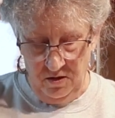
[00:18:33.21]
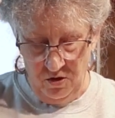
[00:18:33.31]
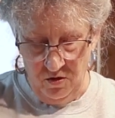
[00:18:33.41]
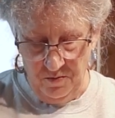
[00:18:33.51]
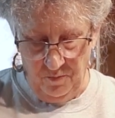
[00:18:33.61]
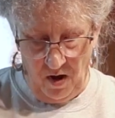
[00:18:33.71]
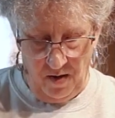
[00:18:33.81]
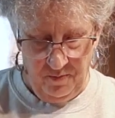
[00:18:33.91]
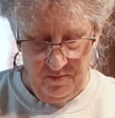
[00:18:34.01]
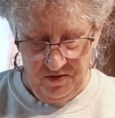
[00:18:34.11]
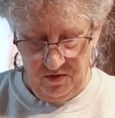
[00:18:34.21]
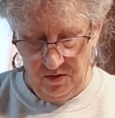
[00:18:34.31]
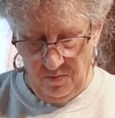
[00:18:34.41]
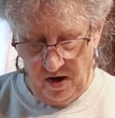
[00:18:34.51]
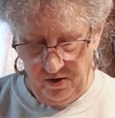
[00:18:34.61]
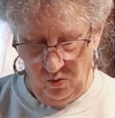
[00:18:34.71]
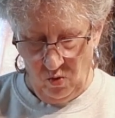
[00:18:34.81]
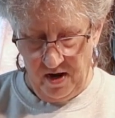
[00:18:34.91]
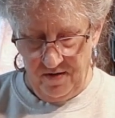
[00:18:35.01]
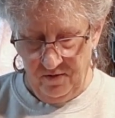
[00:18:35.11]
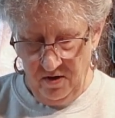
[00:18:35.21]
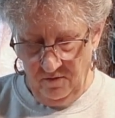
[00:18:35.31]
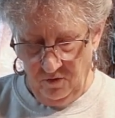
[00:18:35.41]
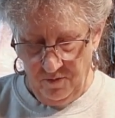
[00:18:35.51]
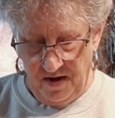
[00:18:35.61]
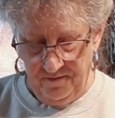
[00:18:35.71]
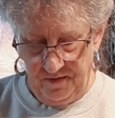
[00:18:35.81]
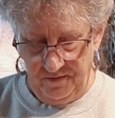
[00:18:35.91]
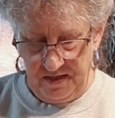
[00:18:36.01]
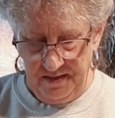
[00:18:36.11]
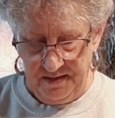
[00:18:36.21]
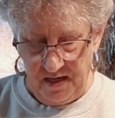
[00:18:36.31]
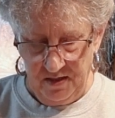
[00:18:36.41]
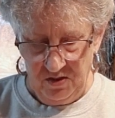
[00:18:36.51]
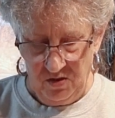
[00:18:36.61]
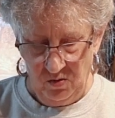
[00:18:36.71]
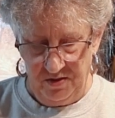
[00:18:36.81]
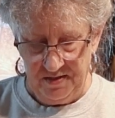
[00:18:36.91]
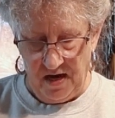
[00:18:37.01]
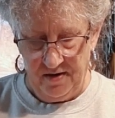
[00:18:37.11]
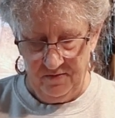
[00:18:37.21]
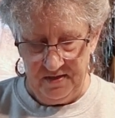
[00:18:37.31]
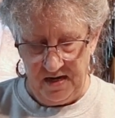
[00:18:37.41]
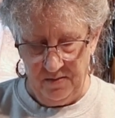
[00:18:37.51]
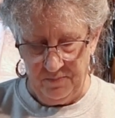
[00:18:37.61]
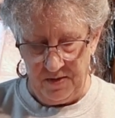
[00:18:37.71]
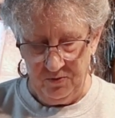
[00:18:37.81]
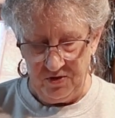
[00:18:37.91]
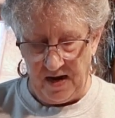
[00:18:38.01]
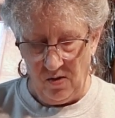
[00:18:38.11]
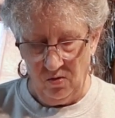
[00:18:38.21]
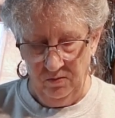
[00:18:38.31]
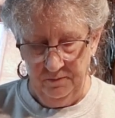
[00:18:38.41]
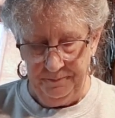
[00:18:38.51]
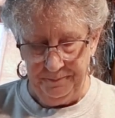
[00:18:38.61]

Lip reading: you can pop them into the microwave for about 15 seconds inside of a damp paper towel.